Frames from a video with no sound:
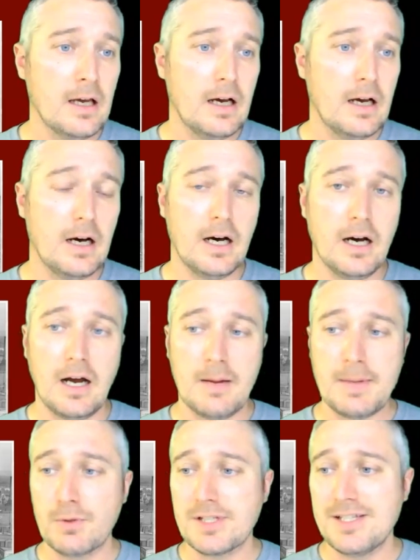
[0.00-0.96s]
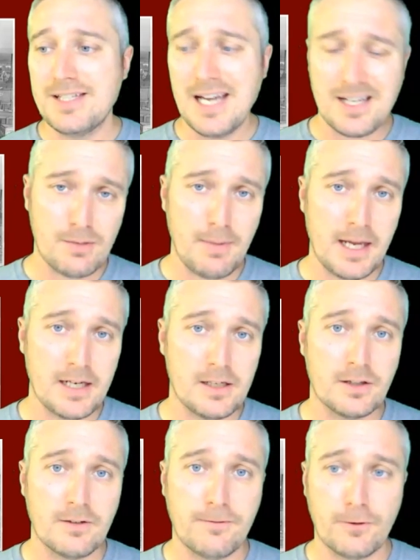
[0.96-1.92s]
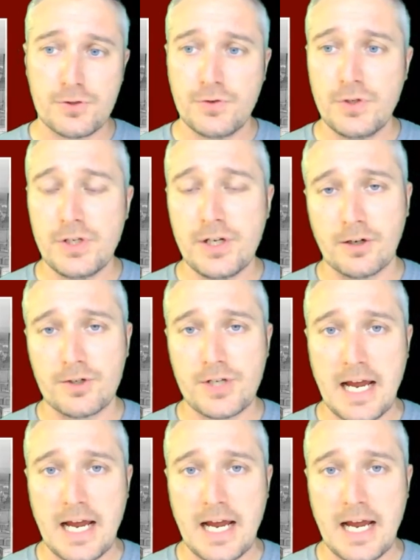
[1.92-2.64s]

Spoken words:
was decimated in the first few years